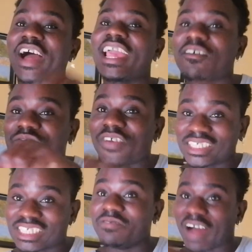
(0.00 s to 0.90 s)
fire
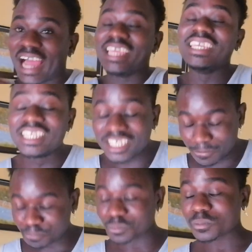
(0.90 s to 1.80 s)
festival in
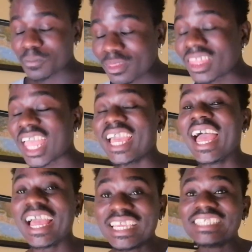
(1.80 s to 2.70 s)

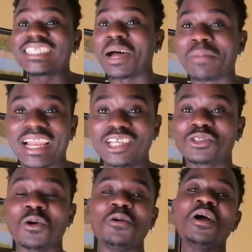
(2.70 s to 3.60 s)
Tamale.
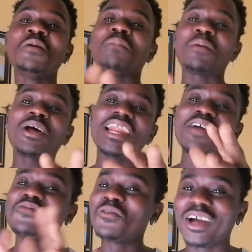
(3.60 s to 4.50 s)
So, my
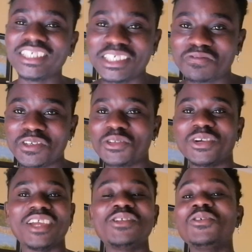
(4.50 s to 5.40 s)
brother, if you watch this
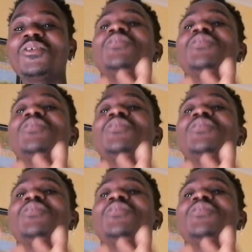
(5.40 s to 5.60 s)
video, you